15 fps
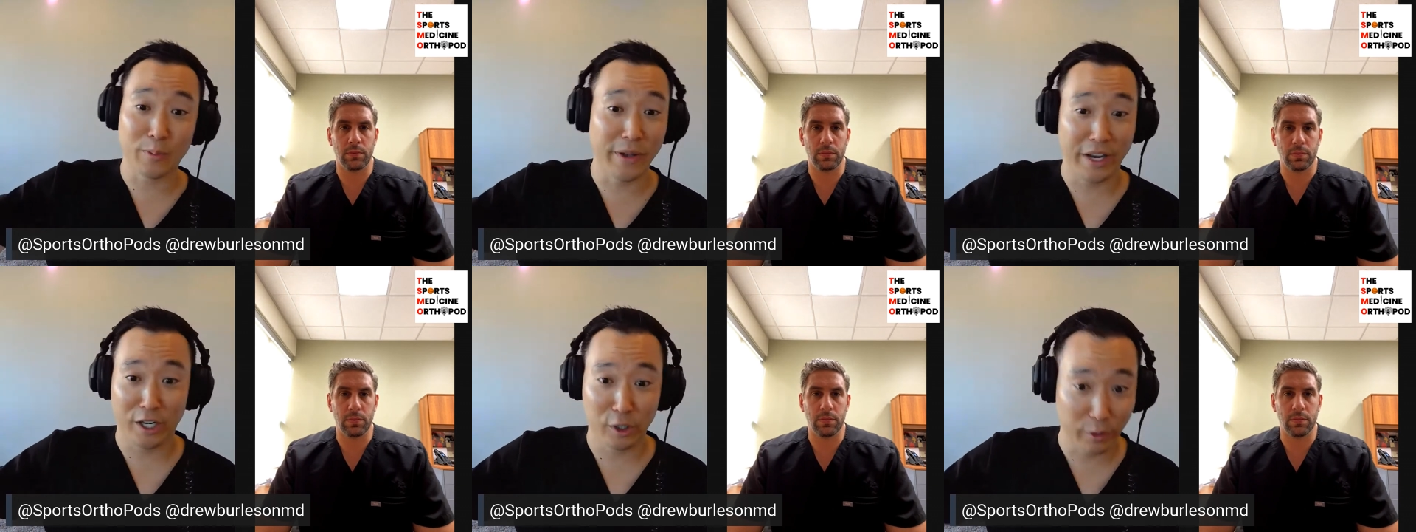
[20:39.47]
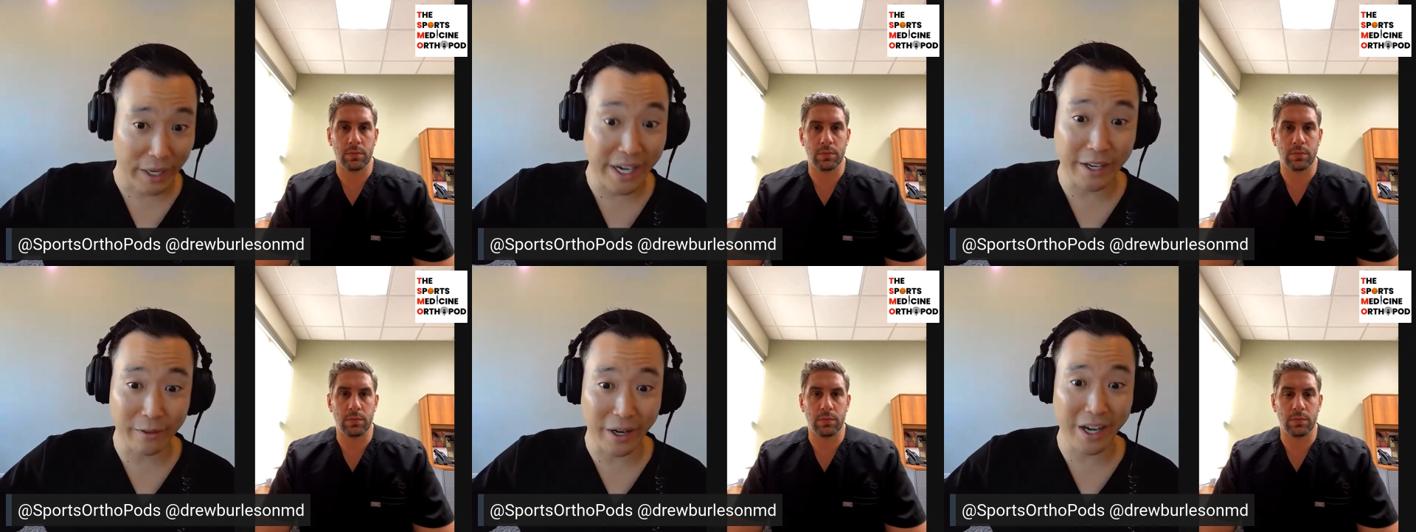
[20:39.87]
Speaker 1: playing
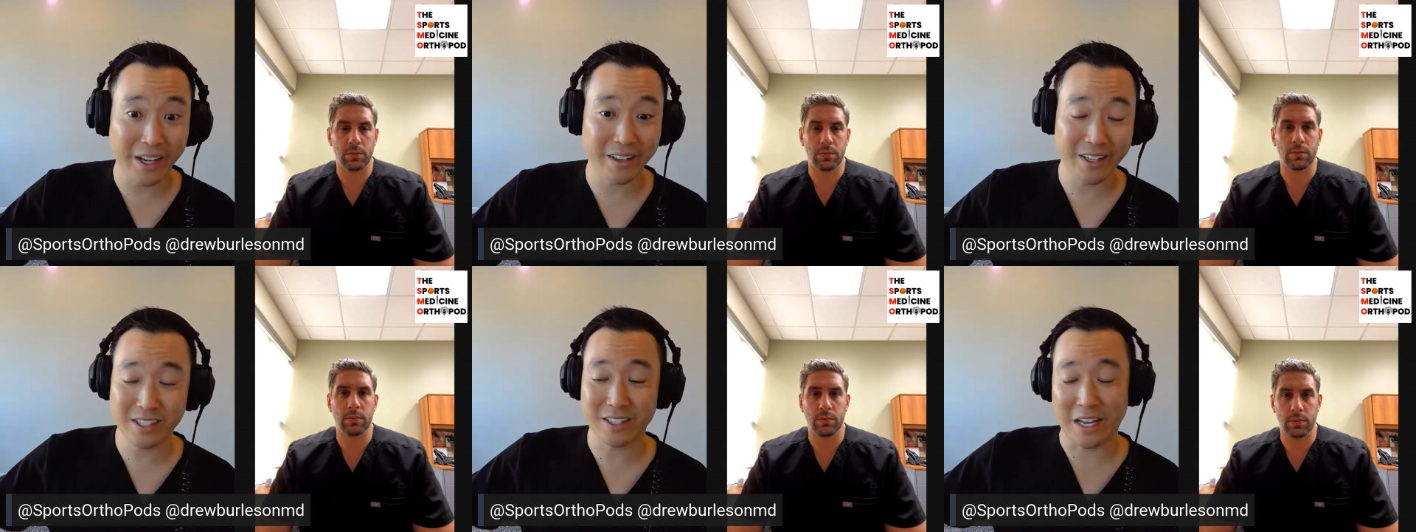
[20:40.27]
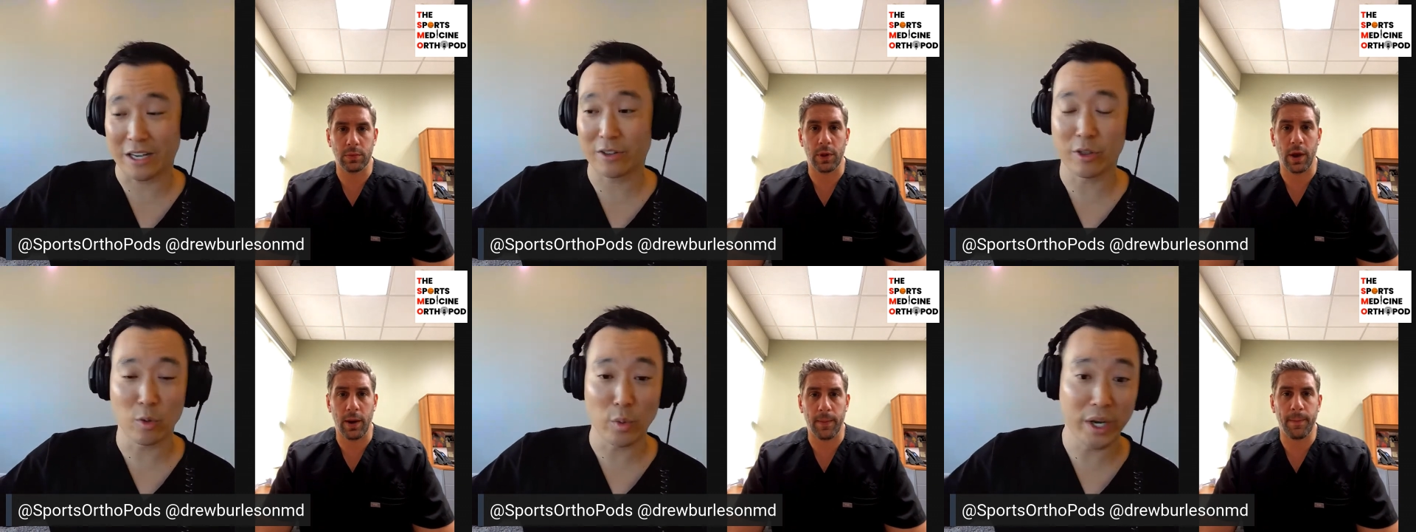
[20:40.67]
great, right? This is
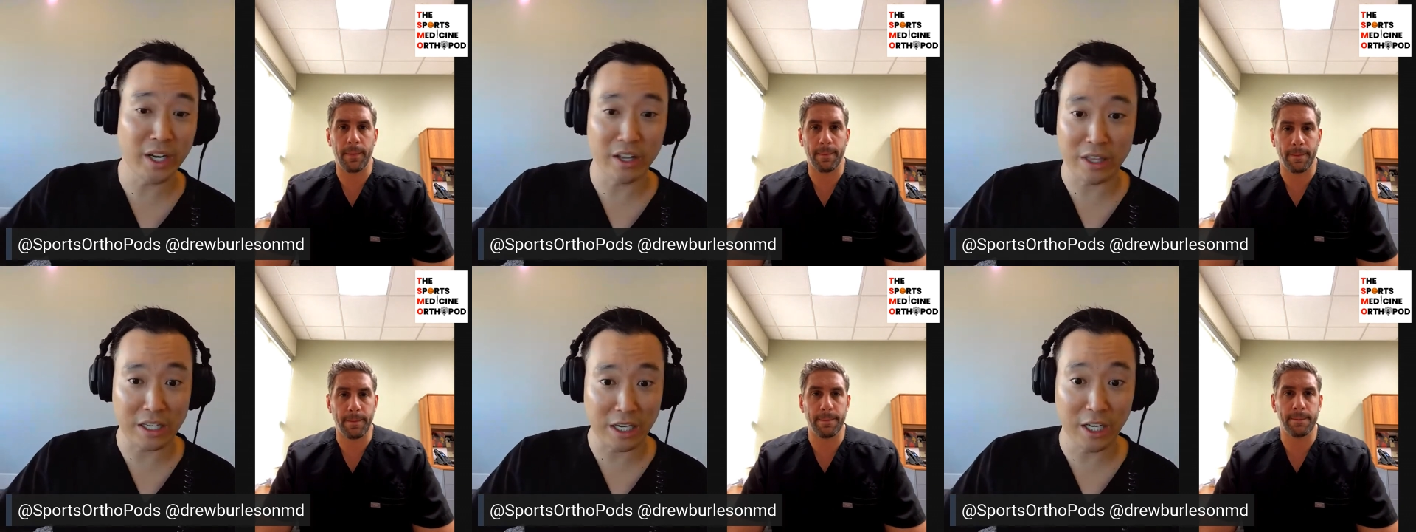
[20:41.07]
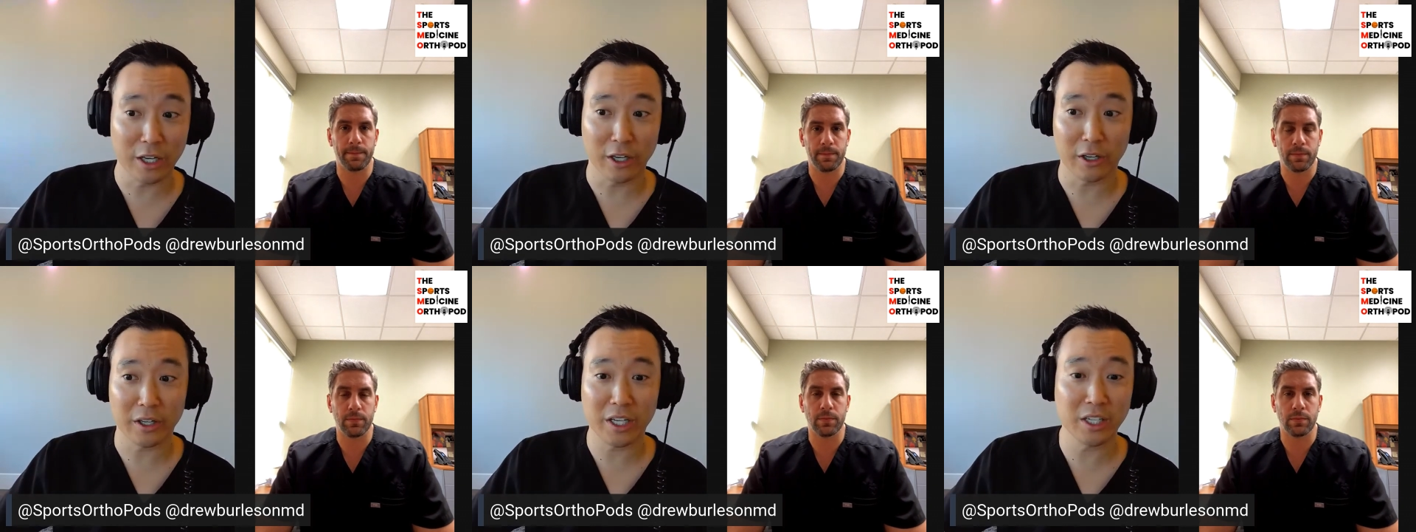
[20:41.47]
like yep. the win of the
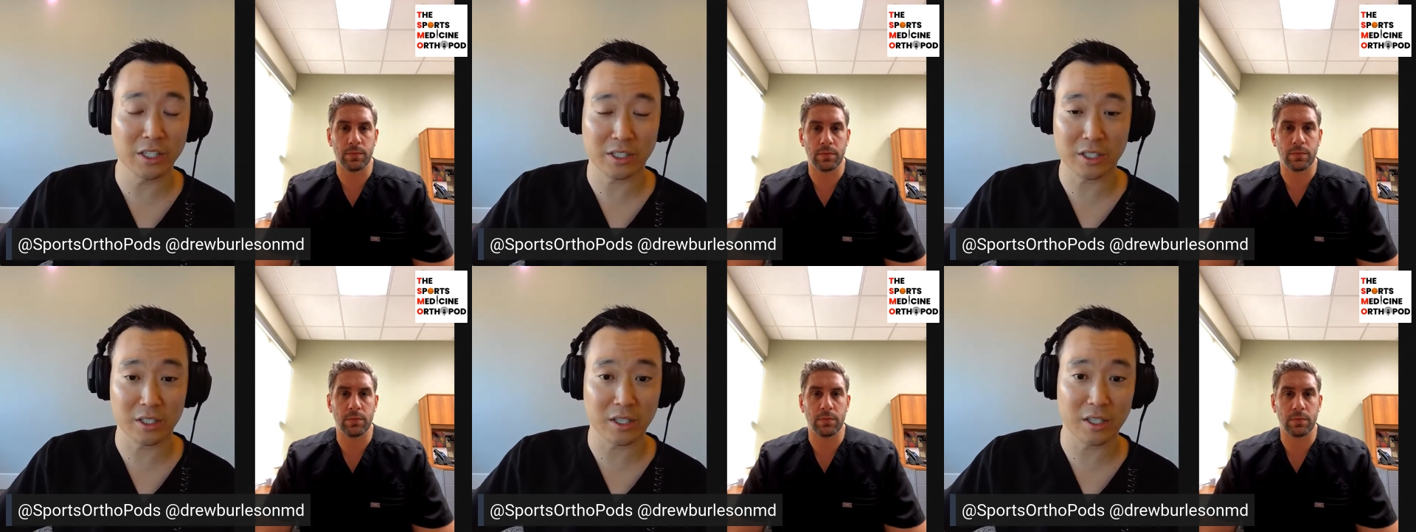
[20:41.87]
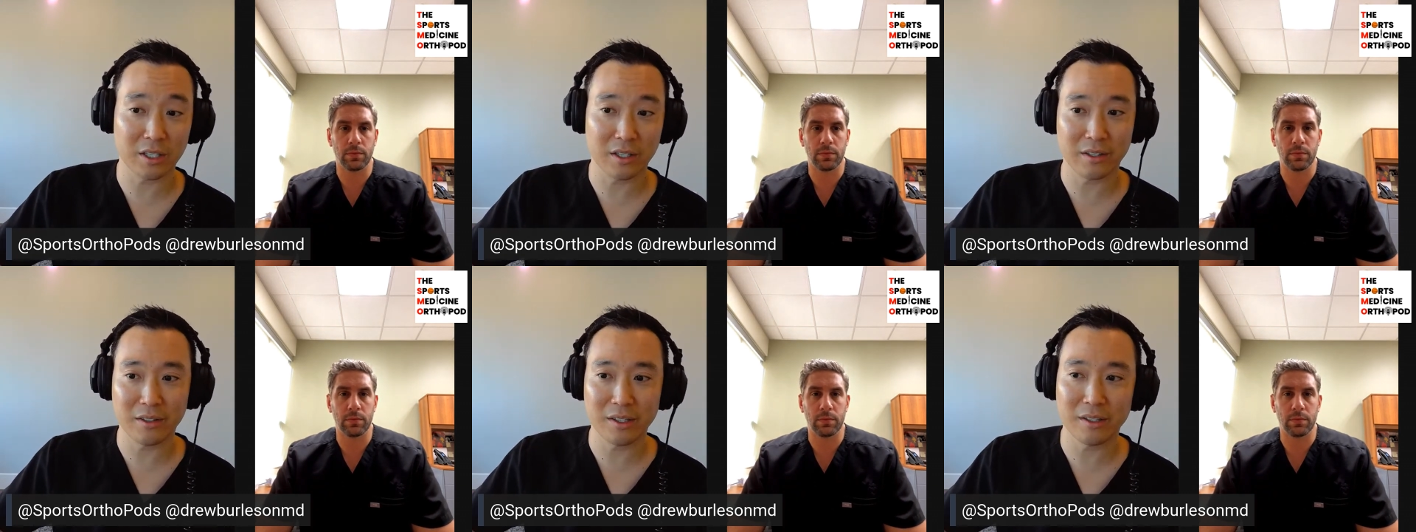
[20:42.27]
year. He's
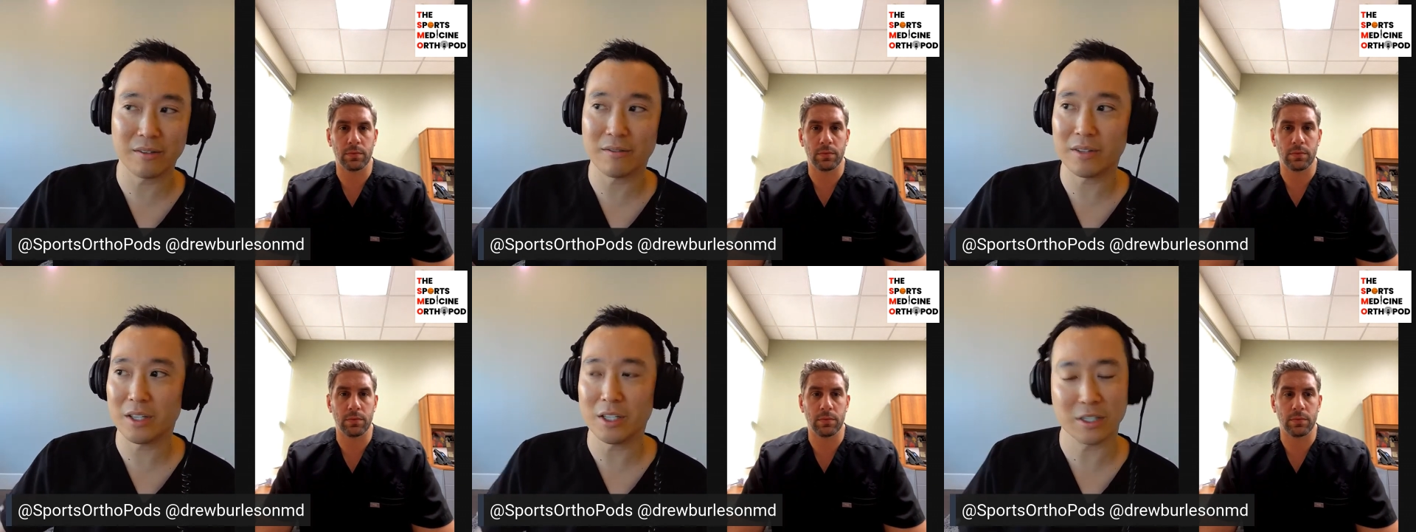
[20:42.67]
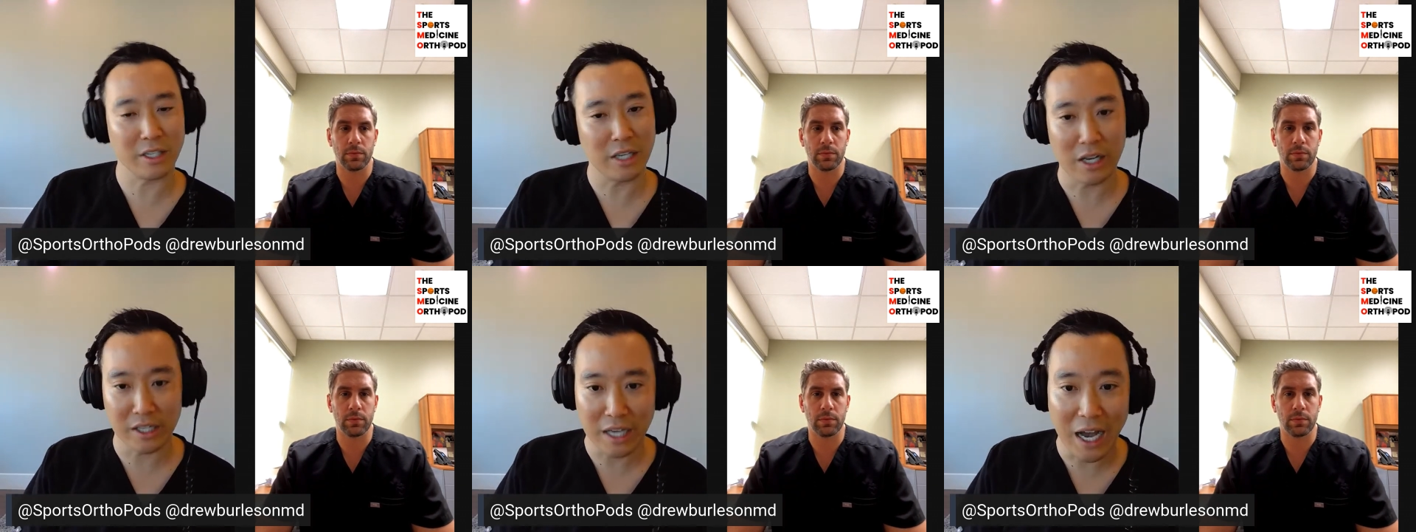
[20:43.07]
he's a
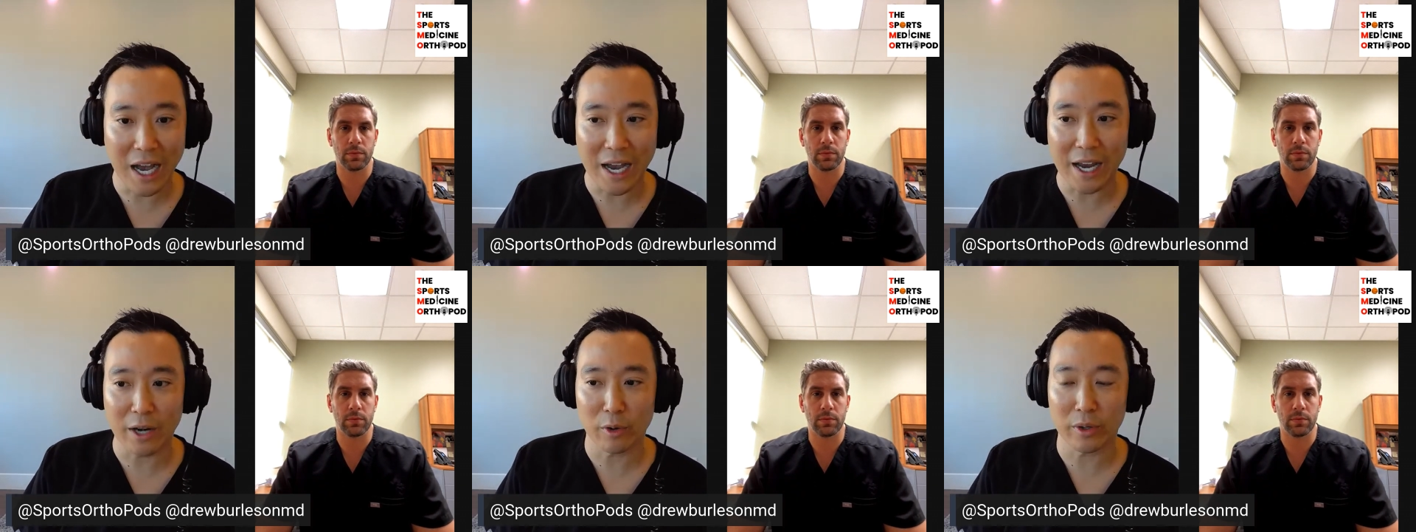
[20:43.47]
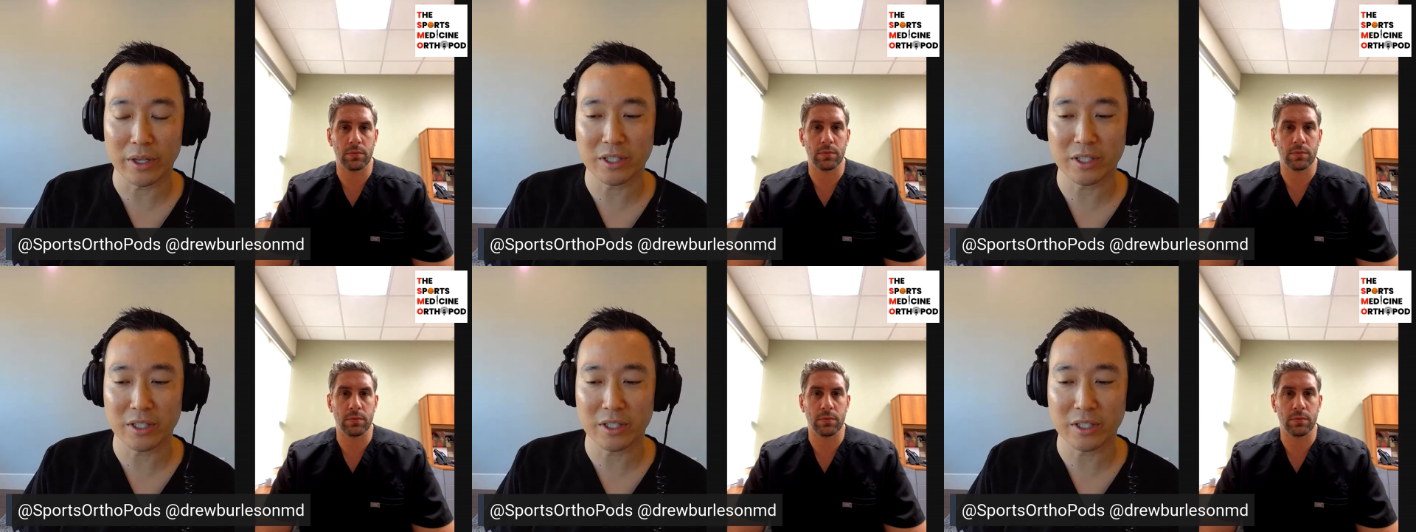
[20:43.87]
young guy.